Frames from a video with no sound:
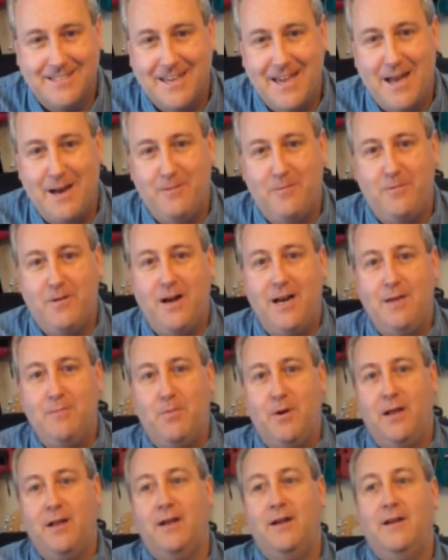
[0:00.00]
it's kind of funny,
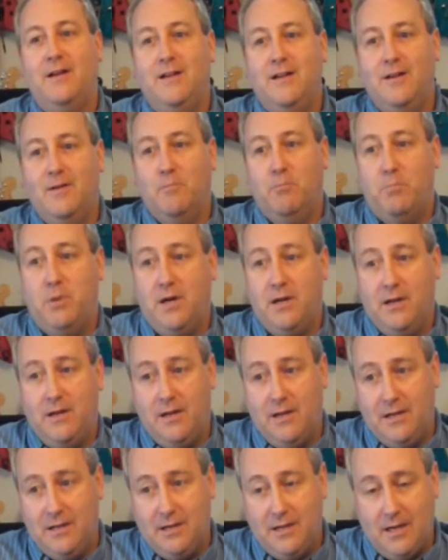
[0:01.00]
but but
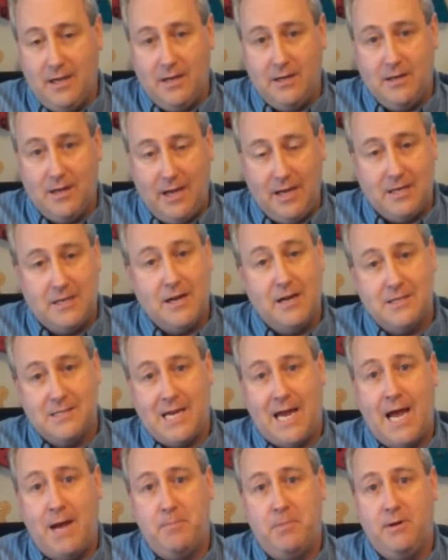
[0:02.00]
it, it, it
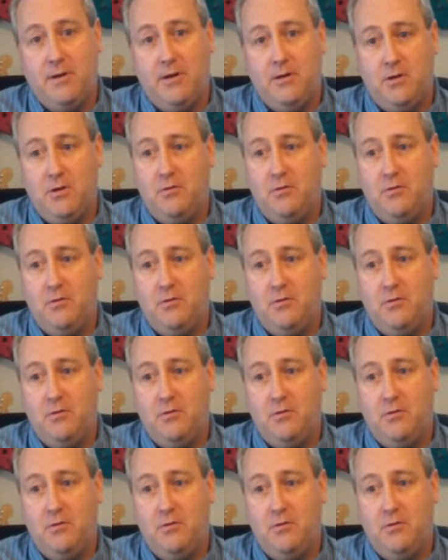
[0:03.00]
does happen.